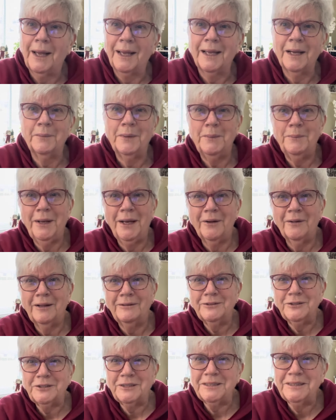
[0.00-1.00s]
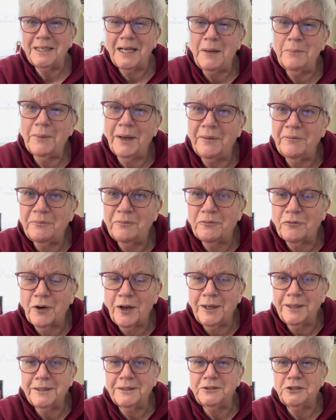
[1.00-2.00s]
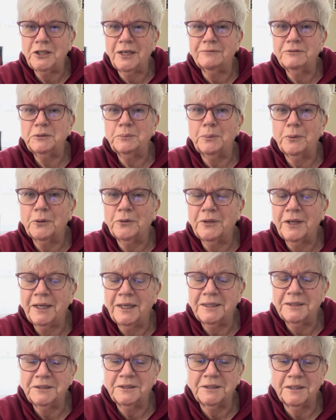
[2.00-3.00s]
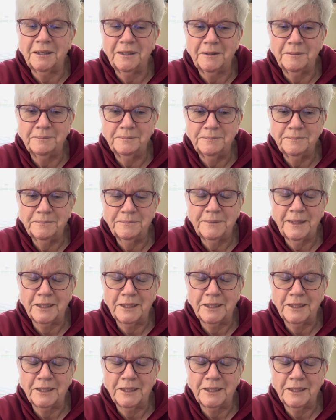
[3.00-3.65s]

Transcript: I got my mail out just in time. My friend Jeff's birthday is um,